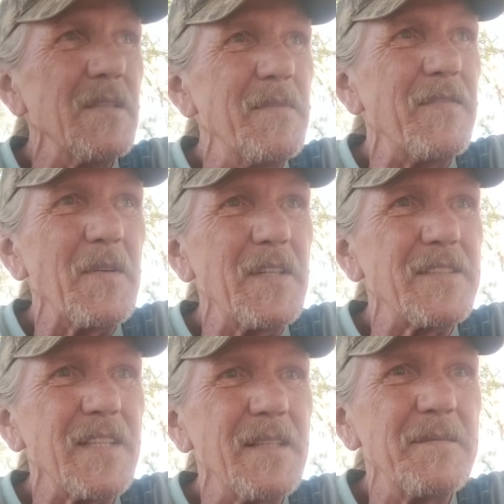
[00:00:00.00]
before
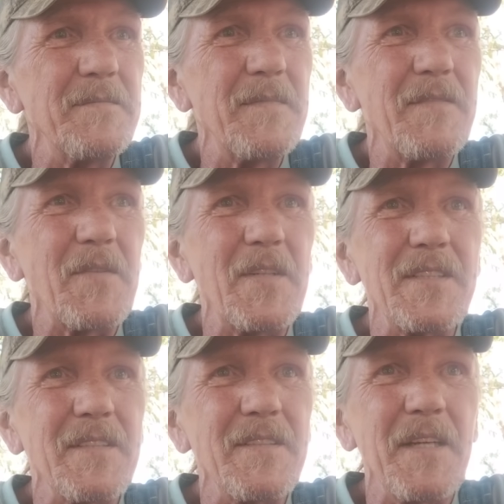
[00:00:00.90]

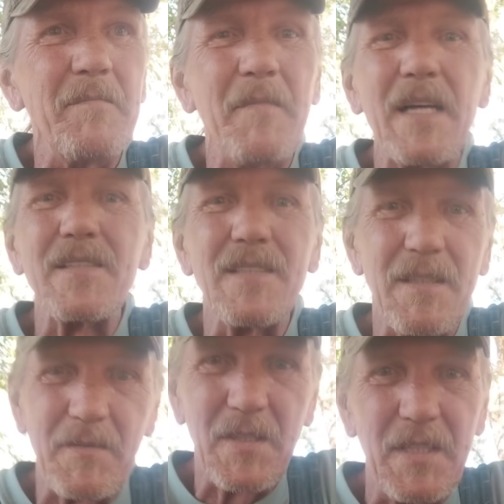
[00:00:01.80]
the mess is
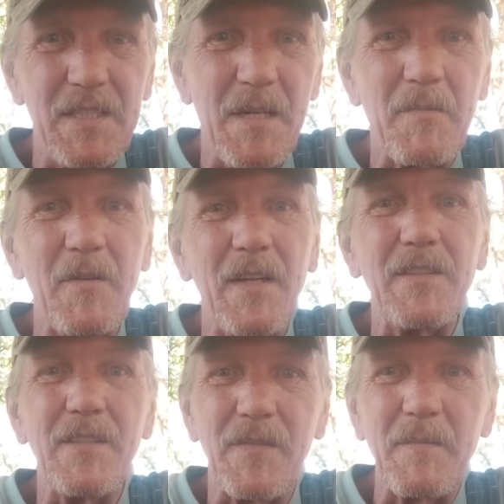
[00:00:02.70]
even cleaned up around
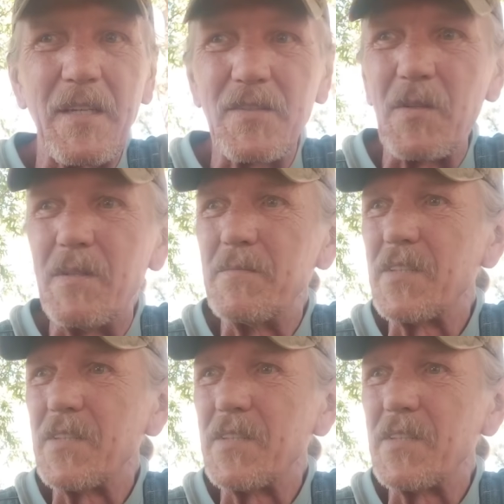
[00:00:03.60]
here from that storm.